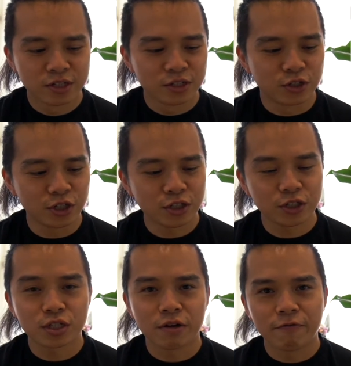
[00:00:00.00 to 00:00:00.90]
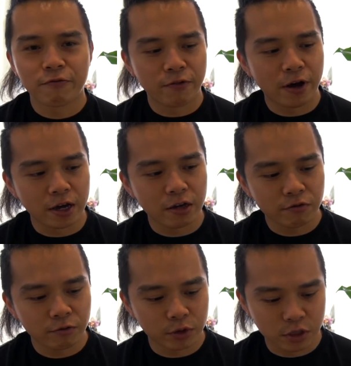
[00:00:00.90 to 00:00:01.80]
Genius
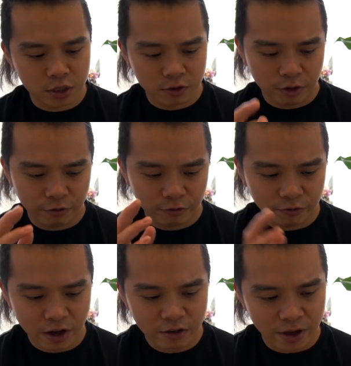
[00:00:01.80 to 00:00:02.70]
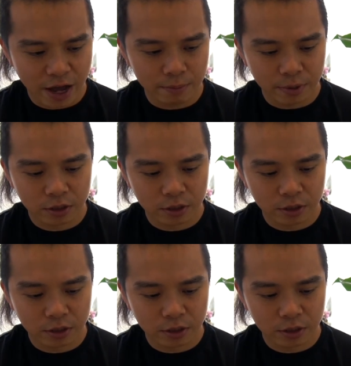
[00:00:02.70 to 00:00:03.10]
5, which is a 5 amp